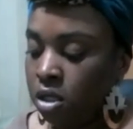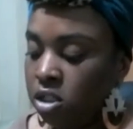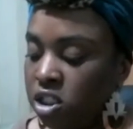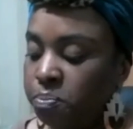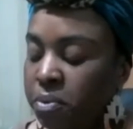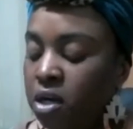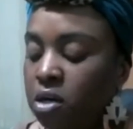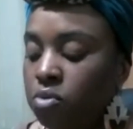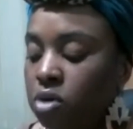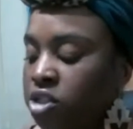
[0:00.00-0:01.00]

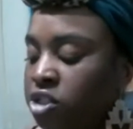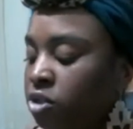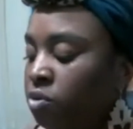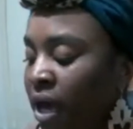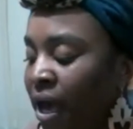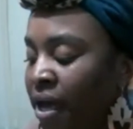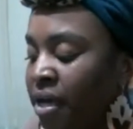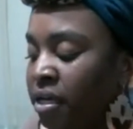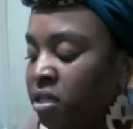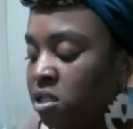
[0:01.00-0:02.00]
Spirit wants you
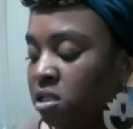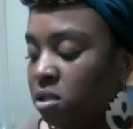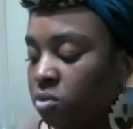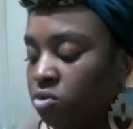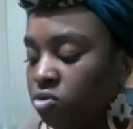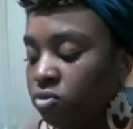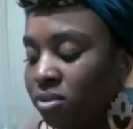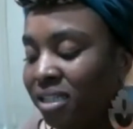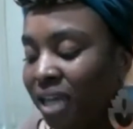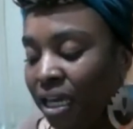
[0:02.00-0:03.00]
guys
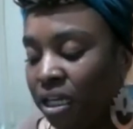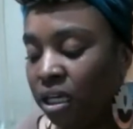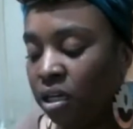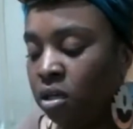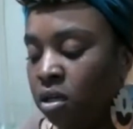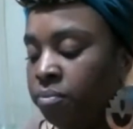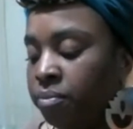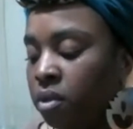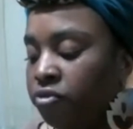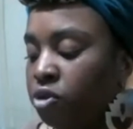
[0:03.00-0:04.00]
who's dating.
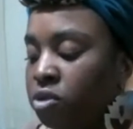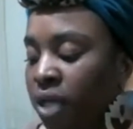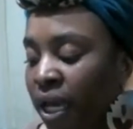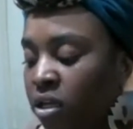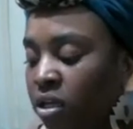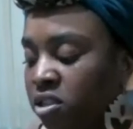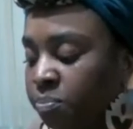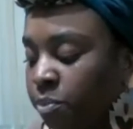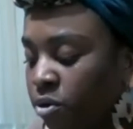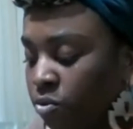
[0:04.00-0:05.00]
If you're dating,
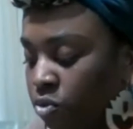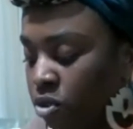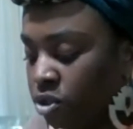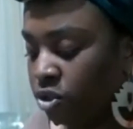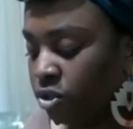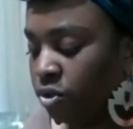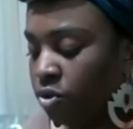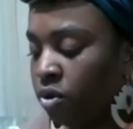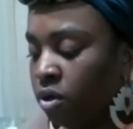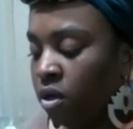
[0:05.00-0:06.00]
Spirit wants
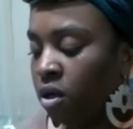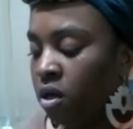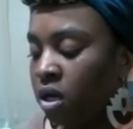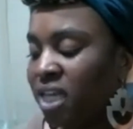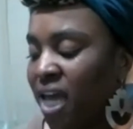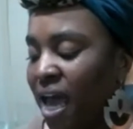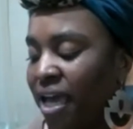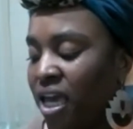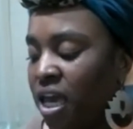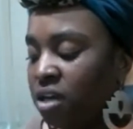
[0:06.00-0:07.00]
you because I
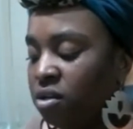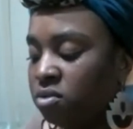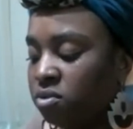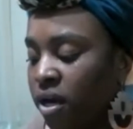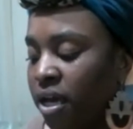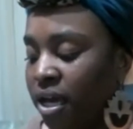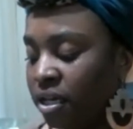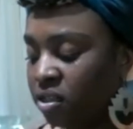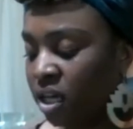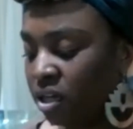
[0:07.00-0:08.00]
got candles, right? I
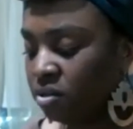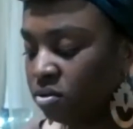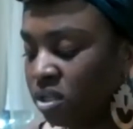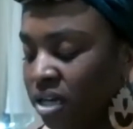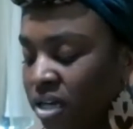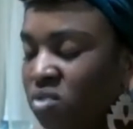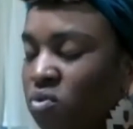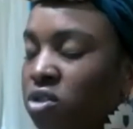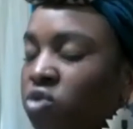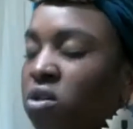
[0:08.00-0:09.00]
got candles and I have
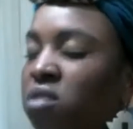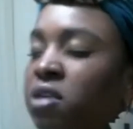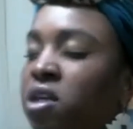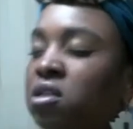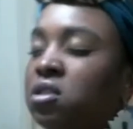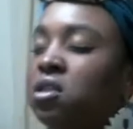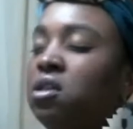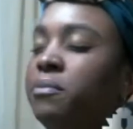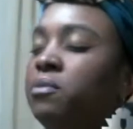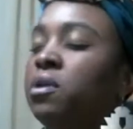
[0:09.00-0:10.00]
someone dreaming and
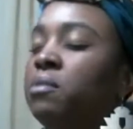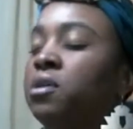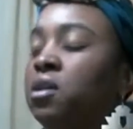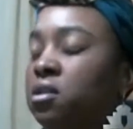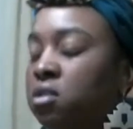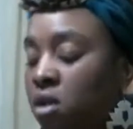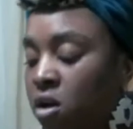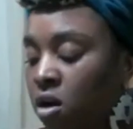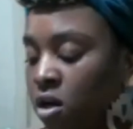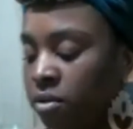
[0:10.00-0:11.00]
sleeping when I'm looking at this
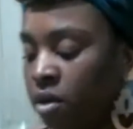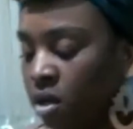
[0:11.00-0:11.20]
card.